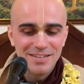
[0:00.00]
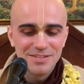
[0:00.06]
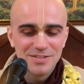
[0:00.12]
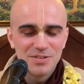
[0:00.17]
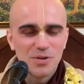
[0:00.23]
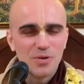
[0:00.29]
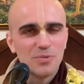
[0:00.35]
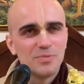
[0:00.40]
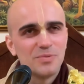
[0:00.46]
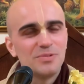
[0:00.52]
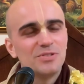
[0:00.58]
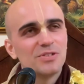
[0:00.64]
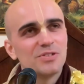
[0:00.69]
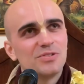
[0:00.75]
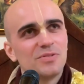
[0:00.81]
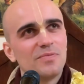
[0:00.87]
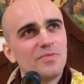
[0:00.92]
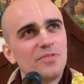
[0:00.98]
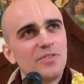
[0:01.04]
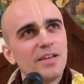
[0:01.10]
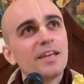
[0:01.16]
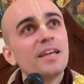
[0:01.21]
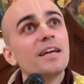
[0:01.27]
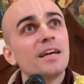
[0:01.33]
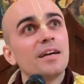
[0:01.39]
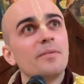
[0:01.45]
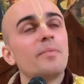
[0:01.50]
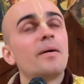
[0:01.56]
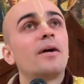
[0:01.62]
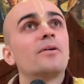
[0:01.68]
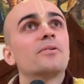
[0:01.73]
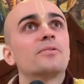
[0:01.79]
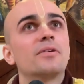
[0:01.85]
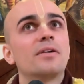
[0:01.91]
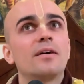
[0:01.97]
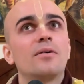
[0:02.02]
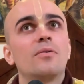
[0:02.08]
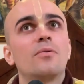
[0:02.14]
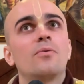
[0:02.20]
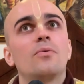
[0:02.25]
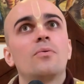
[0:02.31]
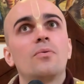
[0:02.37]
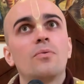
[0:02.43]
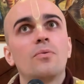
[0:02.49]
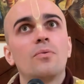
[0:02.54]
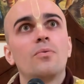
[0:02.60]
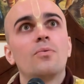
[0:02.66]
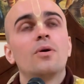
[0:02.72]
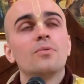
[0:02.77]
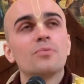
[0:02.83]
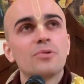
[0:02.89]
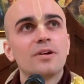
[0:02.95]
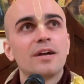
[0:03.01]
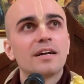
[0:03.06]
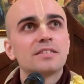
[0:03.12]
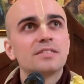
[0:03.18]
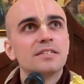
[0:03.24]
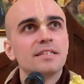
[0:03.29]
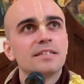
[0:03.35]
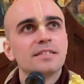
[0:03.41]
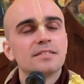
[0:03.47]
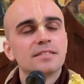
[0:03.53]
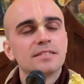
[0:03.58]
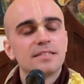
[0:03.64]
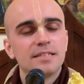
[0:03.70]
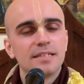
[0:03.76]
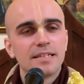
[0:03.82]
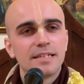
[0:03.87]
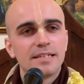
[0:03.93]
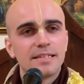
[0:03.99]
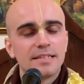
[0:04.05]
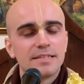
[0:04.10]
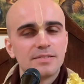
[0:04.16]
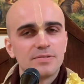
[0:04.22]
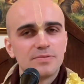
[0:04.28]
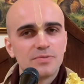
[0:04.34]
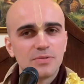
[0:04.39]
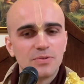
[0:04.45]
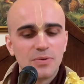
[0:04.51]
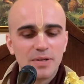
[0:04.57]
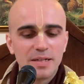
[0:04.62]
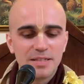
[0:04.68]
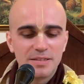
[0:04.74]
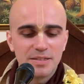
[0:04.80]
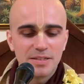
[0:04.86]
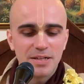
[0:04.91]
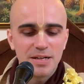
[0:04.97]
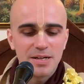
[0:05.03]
So just thinking about what we're actually existing in, it's quite